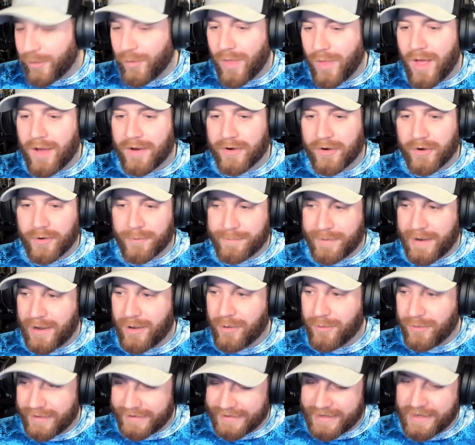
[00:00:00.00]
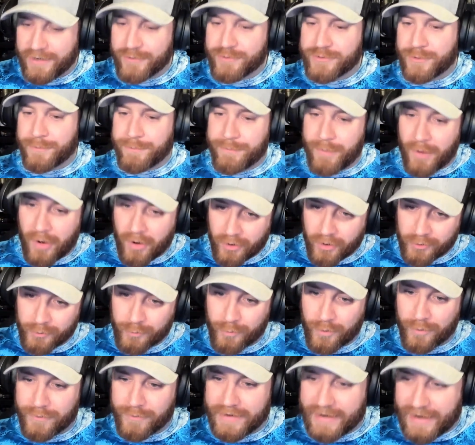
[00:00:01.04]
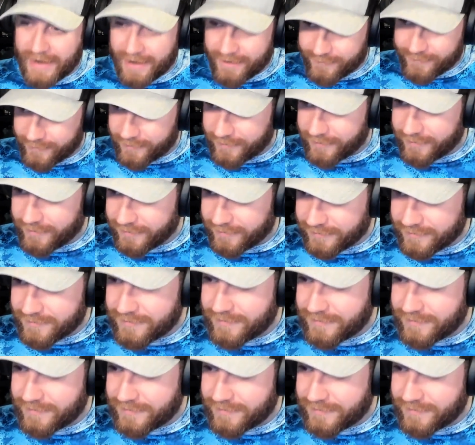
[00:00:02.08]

longer about like here's a barn where we have a